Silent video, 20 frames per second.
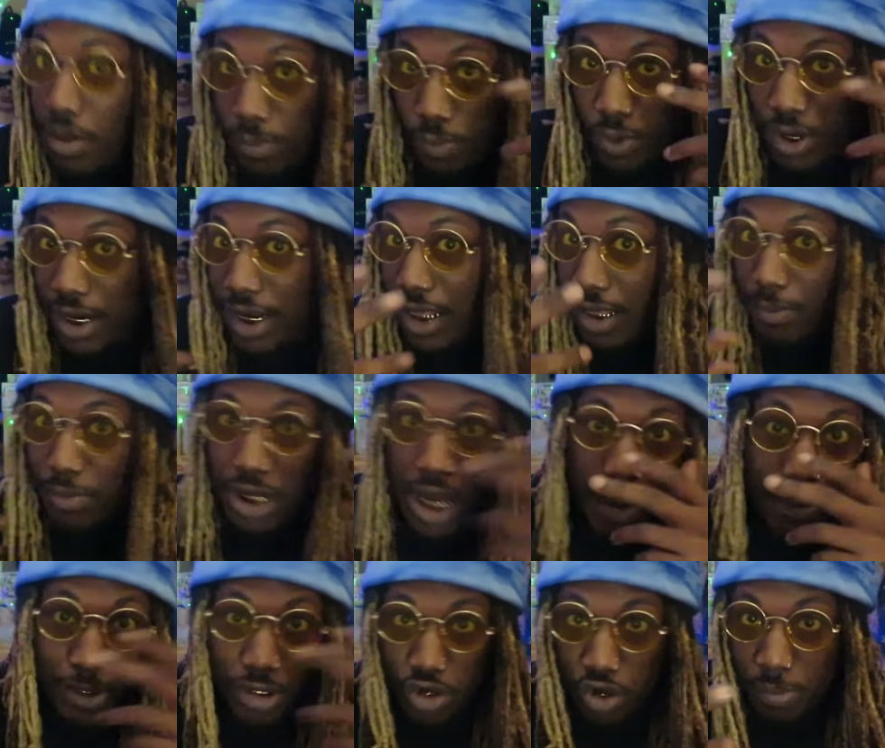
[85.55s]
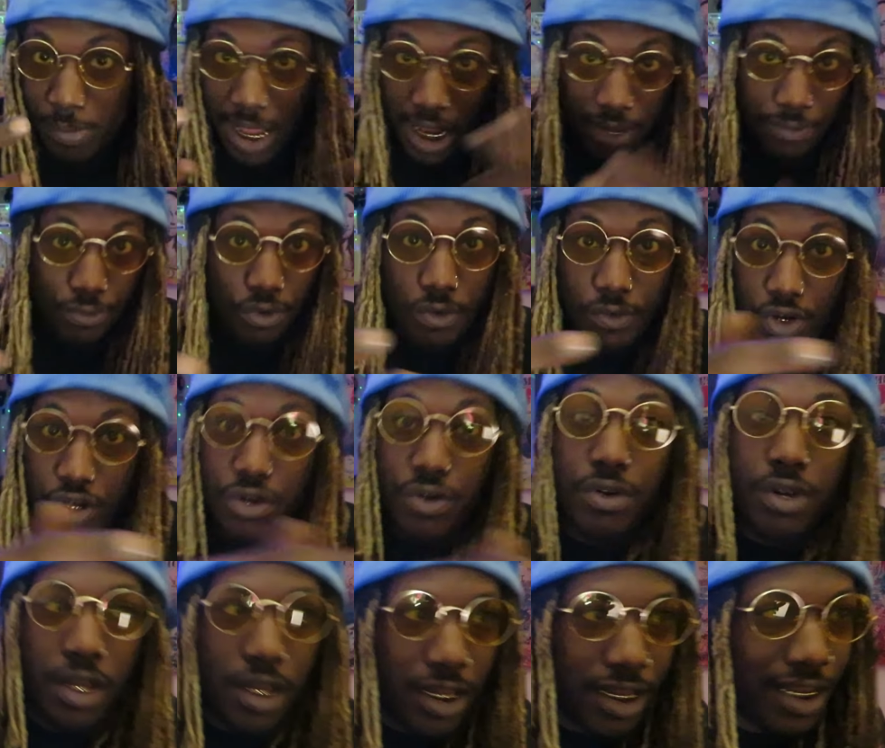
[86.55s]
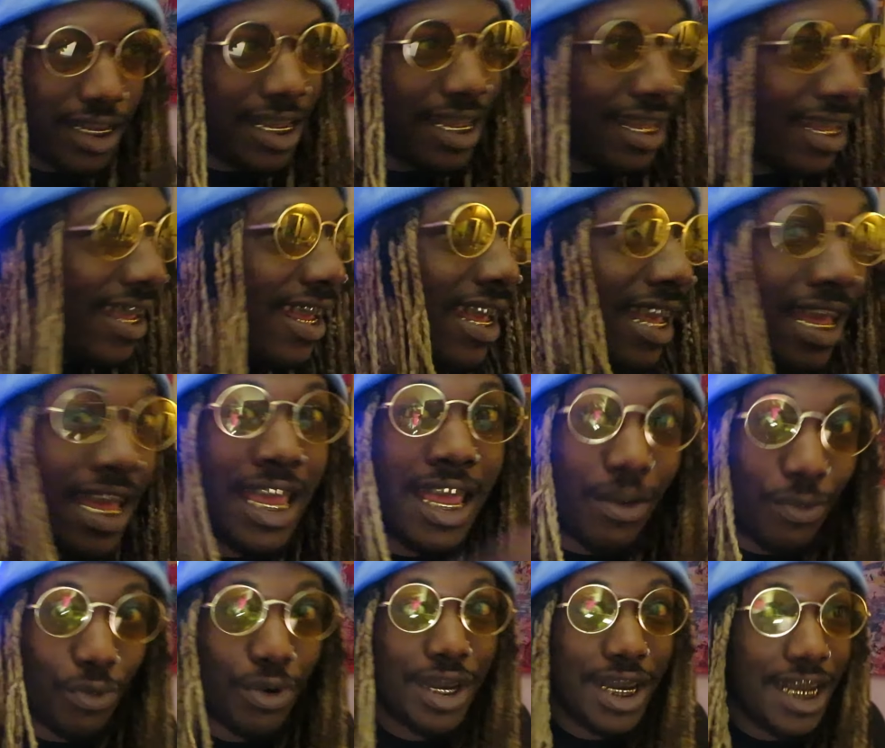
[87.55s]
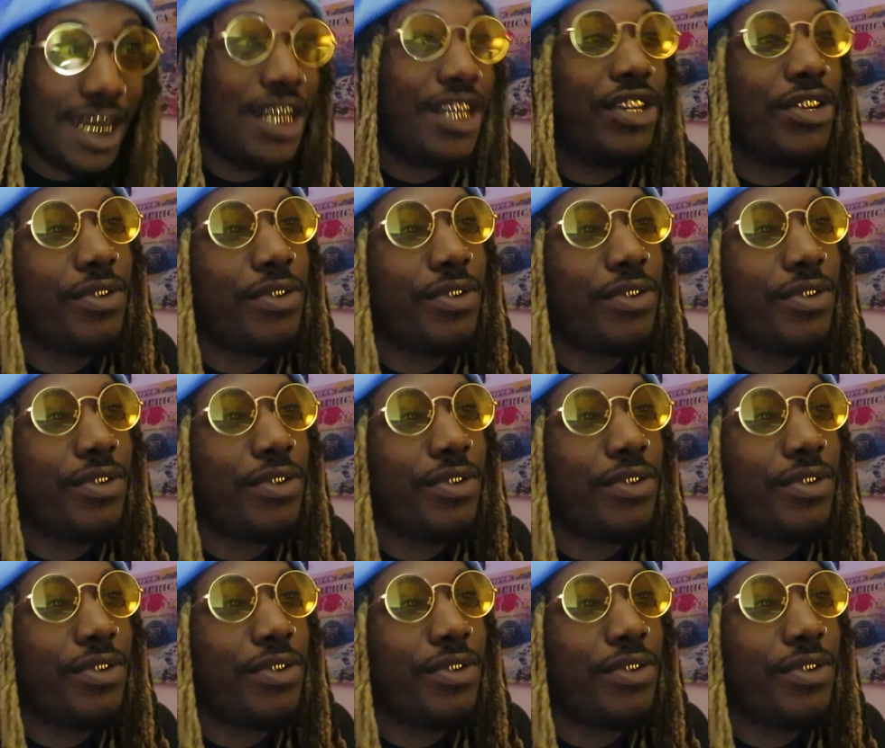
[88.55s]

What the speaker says: Then we'll let them choppers go back and forth too. If we need